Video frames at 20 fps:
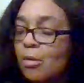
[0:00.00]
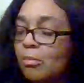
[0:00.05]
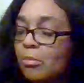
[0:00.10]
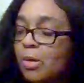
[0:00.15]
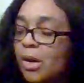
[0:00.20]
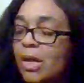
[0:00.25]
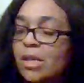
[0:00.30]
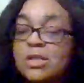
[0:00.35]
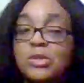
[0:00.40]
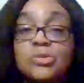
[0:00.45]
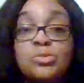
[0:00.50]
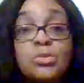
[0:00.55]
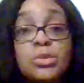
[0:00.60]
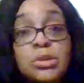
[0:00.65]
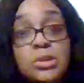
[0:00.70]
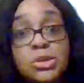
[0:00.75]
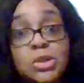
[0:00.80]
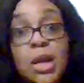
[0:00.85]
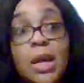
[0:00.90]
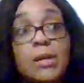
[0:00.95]
But it's
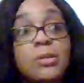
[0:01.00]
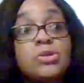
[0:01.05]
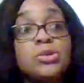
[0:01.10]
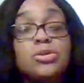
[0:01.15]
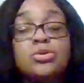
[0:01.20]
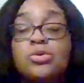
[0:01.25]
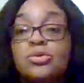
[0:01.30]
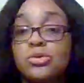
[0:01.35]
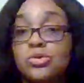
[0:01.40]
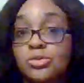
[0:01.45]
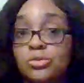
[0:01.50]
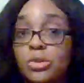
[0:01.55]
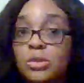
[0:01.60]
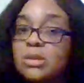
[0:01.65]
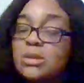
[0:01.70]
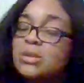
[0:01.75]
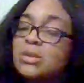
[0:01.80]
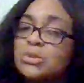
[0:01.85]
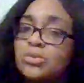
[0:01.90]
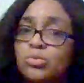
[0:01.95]
really challenging your
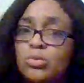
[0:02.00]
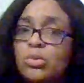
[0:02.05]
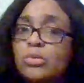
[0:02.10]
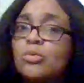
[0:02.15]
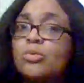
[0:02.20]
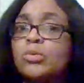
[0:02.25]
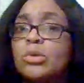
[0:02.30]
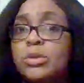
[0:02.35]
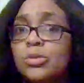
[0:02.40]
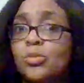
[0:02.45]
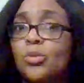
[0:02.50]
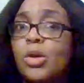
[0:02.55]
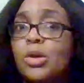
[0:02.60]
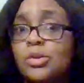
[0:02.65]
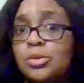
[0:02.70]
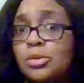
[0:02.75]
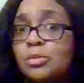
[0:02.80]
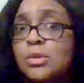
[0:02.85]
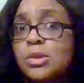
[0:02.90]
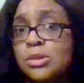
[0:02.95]
strength, and it's really
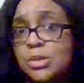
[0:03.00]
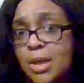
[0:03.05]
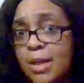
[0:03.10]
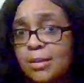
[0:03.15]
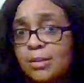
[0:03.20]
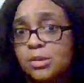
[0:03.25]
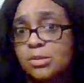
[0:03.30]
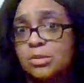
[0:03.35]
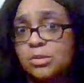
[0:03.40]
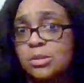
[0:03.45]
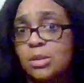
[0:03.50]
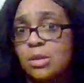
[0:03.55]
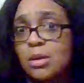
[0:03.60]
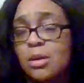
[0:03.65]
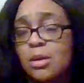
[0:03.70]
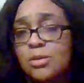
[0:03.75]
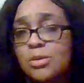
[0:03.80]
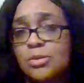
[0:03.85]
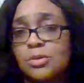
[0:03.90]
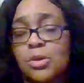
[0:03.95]
wanting you to be challenged.
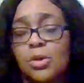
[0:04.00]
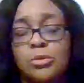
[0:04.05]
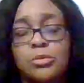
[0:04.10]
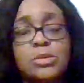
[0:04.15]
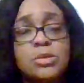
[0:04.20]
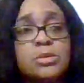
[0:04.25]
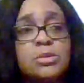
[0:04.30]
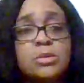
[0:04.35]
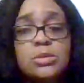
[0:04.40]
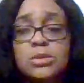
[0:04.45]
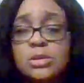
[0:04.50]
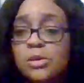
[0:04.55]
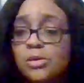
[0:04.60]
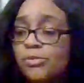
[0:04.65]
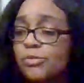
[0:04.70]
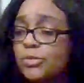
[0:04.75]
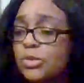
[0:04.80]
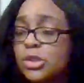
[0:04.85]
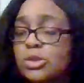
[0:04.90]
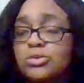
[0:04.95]
You know, these are the
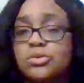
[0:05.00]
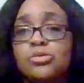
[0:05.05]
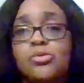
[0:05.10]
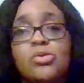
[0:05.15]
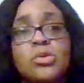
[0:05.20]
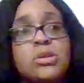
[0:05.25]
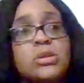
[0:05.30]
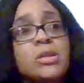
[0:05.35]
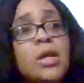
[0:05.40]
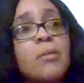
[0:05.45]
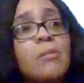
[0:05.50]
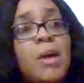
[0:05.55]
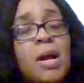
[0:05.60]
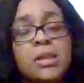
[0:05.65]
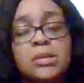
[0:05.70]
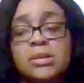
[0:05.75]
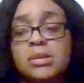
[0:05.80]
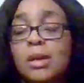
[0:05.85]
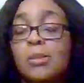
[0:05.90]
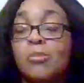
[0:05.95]
different things you're going step
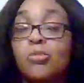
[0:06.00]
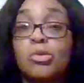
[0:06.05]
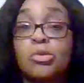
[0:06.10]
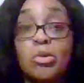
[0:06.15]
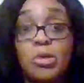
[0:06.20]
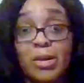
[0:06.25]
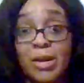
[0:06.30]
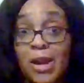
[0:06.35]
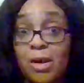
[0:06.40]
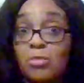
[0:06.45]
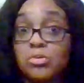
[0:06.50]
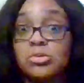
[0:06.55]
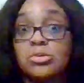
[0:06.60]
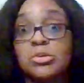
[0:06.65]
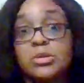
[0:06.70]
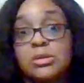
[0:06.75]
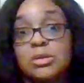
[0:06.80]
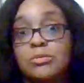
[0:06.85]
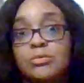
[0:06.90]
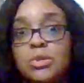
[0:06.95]
by step where you're allowing
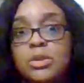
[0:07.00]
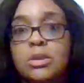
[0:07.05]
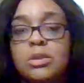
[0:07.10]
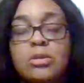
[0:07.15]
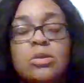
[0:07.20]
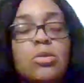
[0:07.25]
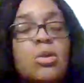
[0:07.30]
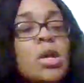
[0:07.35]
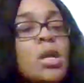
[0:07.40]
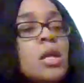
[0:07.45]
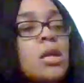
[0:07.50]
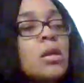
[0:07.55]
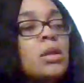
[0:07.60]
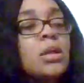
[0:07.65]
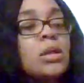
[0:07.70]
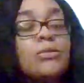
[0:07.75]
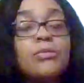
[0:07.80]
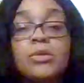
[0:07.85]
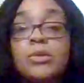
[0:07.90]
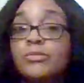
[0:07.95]
yourself to heal.
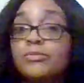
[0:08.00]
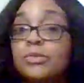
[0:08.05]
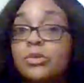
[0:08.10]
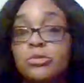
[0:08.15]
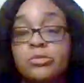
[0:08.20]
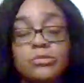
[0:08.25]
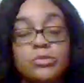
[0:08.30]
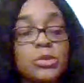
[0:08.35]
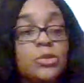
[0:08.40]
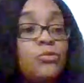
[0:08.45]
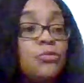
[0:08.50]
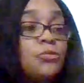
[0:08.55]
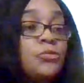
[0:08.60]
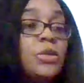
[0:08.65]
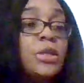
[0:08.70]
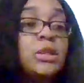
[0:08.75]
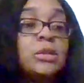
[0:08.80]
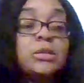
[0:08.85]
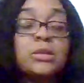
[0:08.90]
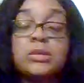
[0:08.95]
Even if di-
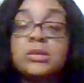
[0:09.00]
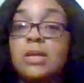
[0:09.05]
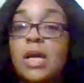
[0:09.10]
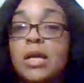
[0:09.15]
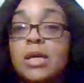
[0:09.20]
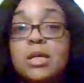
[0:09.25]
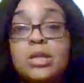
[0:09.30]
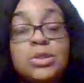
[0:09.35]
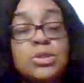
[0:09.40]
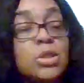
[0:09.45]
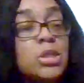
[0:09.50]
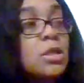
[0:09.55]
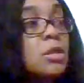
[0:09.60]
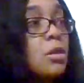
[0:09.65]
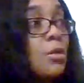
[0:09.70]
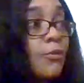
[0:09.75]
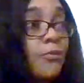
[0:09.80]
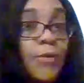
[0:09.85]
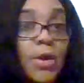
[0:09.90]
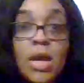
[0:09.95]
different things is like ish
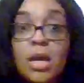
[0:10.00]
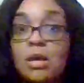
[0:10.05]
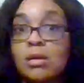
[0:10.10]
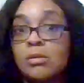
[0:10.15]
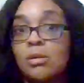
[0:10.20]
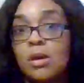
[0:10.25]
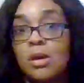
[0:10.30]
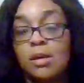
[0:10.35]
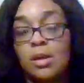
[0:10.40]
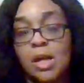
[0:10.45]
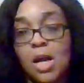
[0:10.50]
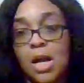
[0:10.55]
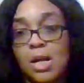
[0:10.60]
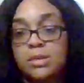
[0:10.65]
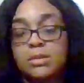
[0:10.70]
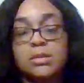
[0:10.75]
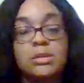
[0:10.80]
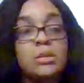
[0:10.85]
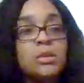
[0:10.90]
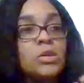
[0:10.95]
hitting a fan
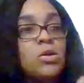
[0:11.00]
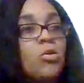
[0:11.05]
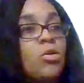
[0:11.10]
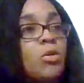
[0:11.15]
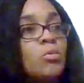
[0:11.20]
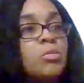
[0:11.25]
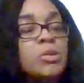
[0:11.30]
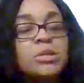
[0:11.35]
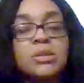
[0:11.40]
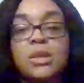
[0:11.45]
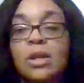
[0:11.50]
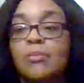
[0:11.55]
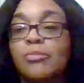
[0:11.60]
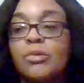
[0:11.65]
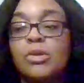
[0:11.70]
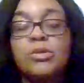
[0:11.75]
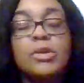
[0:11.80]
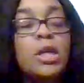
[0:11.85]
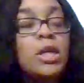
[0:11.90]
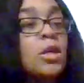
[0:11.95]
constantly, or it'll be
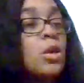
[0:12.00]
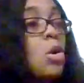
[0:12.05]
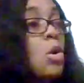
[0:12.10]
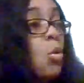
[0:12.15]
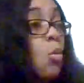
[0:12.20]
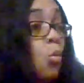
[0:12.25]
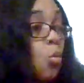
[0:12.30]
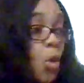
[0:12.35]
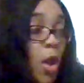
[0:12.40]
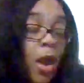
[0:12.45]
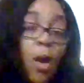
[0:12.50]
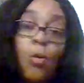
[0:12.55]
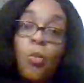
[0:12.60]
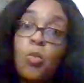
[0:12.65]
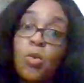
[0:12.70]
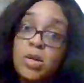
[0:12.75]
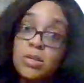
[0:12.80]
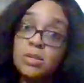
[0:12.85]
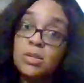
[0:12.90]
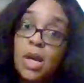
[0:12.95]
something that at
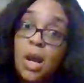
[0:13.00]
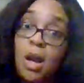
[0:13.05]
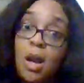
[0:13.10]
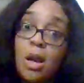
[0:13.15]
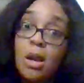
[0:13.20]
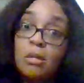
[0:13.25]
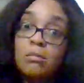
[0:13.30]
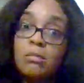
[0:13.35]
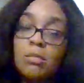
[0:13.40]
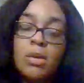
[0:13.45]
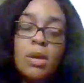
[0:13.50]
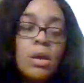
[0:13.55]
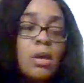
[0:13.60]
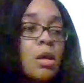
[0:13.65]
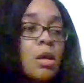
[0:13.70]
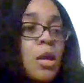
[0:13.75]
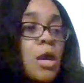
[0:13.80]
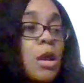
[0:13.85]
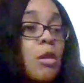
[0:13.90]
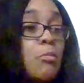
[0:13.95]
one time
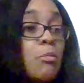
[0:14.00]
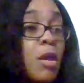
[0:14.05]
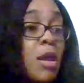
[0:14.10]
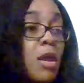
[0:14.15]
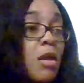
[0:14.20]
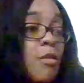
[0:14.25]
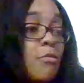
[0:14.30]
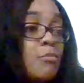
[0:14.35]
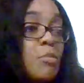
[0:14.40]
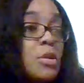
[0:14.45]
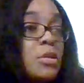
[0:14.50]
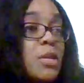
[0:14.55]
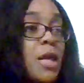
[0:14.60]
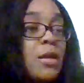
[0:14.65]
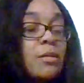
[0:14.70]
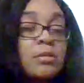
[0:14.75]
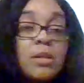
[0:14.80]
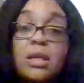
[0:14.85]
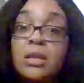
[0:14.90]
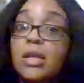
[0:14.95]
it may have been
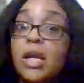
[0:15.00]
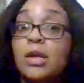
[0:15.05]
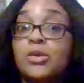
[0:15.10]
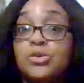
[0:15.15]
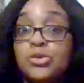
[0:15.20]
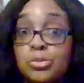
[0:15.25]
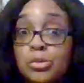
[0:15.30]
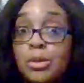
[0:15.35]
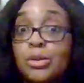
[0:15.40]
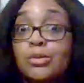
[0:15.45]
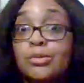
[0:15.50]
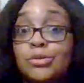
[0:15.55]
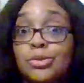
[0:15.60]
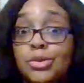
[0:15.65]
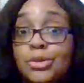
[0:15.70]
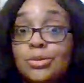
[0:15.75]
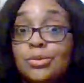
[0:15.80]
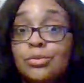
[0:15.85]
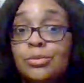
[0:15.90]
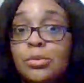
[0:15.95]
that thing that
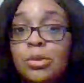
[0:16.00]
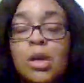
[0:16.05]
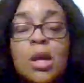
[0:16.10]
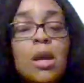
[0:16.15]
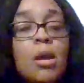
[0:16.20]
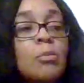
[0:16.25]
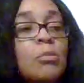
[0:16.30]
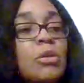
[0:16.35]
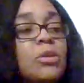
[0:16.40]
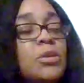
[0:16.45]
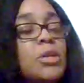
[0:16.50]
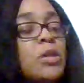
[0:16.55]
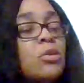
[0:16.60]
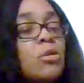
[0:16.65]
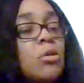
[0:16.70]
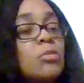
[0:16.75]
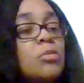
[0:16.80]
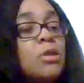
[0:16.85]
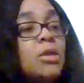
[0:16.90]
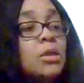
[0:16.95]
triggers you but then
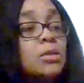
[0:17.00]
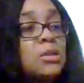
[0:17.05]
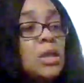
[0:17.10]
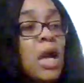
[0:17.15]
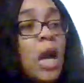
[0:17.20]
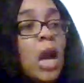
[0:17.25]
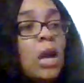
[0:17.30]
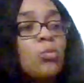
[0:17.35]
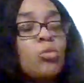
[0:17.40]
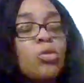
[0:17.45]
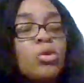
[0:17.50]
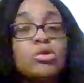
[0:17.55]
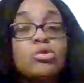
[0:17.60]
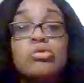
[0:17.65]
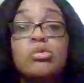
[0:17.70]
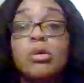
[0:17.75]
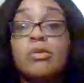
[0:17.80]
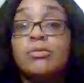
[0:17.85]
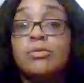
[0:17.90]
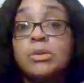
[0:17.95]
it'll be a time where
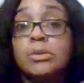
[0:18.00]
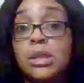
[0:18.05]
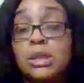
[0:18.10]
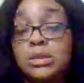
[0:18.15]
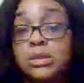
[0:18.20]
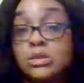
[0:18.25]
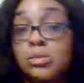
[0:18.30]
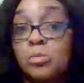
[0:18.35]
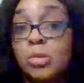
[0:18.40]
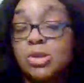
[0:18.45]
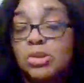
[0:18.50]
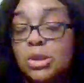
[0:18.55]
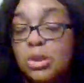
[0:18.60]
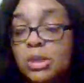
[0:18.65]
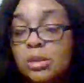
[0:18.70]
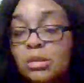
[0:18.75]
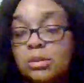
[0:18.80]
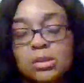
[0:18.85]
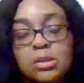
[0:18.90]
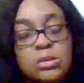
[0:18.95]
you have done so much
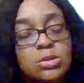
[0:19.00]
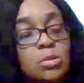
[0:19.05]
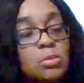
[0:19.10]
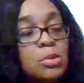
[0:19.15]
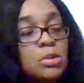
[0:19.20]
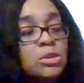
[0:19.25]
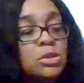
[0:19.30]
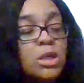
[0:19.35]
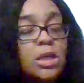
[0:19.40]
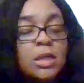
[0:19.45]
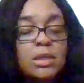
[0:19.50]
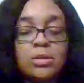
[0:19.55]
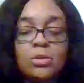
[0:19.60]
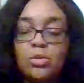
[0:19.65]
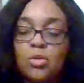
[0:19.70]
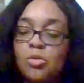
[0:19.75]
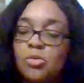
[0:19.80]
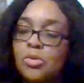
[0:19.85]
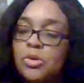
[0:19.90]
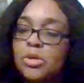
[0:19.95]
healing, so much
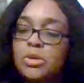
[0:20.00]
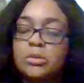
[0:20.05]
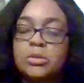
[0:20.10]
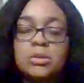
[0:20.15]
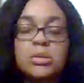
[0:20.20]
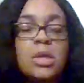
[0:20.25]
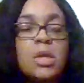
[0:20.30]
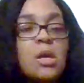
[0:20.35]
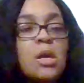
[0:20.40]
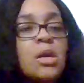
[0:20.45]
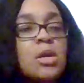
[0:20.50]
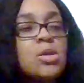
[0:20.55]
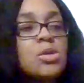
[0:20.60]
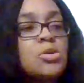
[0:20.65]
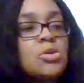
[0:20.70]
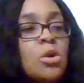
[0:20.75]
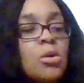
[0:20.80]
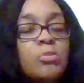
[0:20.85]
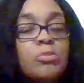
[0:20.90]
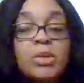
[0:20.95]
cutting cords,
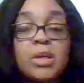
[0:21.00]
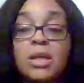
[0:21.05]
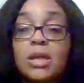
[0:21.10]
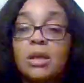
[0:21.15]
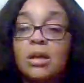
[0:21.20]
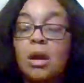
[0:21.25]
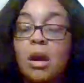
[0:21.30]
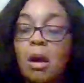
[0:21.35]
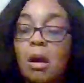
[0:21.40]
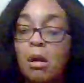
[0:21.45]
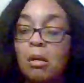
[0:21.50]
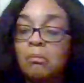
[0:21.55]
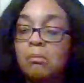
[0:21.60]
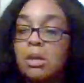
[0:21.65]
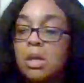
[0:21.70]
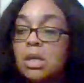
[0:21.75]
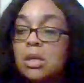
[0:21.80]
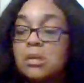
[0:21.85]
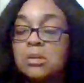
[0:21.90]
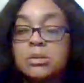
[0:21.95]
you know, being
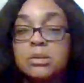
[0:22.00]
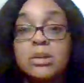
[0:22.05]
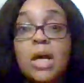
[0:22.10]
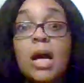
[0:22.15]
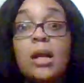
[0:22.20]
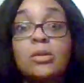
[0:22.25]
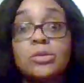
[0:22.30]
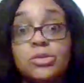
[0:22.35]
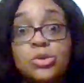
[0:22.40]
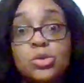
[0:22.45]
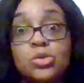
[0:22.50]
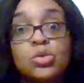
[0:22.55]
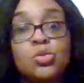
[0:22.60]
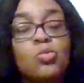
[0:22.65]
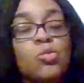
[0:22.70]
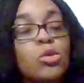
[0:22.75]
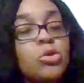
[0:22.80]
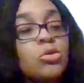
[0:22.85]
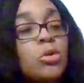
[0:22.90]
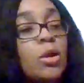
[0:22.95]
um, in
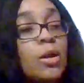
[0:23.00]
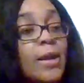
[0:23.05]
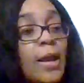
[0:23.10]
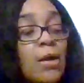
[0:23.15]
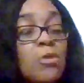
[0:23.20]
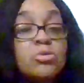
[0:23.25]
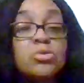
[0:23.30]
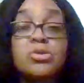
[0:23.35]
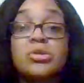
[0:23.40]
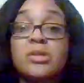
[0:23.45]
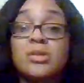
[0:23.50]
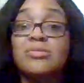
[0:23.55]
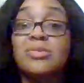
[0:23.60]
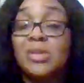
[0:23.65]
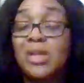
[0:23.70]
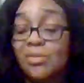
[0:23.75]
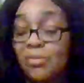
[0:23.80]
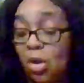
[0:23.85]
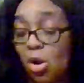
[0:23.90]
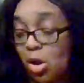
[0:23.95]
solitude where you're allowing yourself to
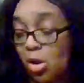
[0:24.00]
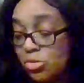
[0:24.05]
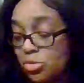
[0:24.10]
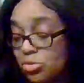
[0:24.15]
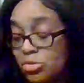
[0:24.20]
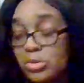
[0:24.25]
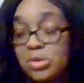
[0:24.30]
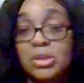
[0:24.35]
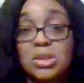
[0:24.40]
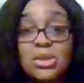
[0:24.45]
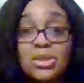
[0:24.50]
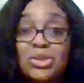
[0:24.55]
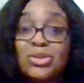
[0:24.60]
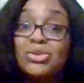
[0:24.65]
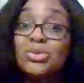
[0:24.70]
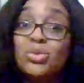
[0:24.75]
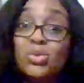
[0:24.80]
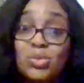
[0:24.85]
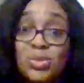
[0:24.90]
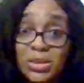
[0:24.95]
give all your
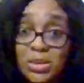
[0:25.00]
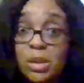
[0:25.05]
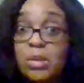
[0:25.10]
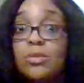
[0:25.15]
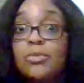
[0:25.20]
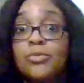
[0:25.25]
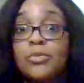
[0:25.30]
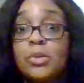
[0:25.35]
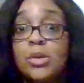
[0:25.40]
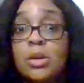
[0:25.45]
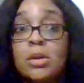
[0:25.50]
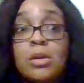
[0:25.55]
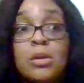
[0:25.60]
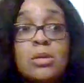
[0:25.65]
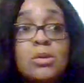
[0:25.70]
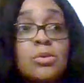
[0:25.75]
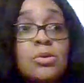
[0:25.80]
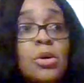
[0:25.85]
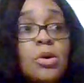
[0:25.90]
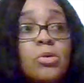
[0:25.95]
attention to self.
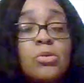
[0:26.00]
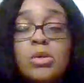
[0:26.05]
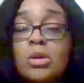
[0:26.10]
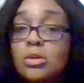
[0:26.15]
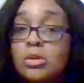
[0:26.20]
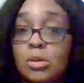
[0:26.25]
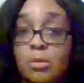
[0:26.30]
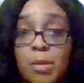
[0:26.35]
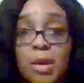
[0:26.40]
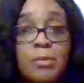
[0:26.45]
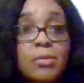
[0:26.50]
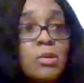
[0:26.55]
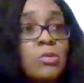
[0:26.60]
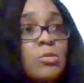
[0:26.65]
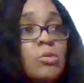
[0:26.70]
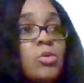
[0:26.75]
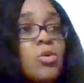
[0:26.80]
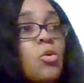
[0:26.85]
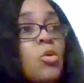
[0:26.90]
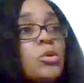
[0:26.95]
You know, you may be
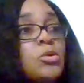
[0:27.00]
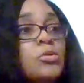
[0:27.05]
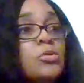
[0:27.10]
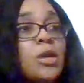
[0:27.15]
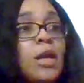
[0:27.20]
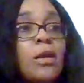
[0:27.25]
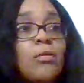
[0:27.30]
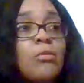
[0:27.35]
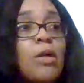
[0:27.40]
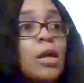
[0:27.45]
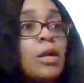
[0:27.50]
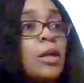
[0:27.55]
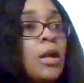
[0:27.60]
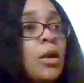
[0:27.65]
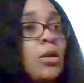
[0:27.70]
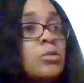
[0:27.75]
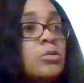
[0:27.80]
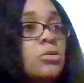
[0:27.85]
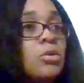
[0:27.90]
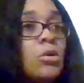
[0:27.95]
going through that right
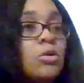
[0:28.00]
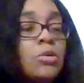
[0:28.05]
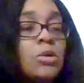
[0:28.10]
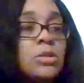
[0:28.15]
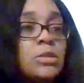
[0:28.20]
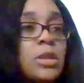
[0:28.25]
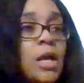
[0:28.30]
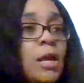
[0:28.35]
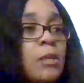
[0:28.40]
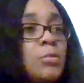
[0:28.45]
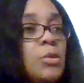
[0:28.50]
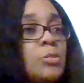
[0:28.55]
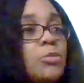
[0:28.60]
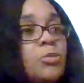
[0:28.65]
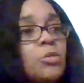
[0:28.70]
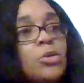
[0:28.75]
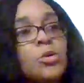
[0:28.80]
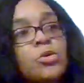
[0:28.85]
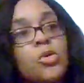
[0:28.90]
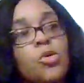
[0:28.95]
now. You know, there's a lot of
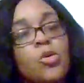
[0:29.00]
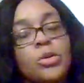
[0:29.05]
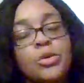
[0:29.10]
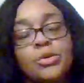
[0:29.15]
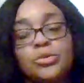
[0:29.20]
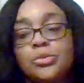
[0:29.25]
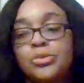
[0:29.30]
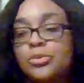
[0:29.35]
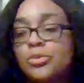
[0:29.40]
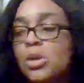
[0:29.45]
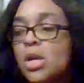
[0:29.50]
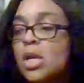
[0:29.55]
people that are going through,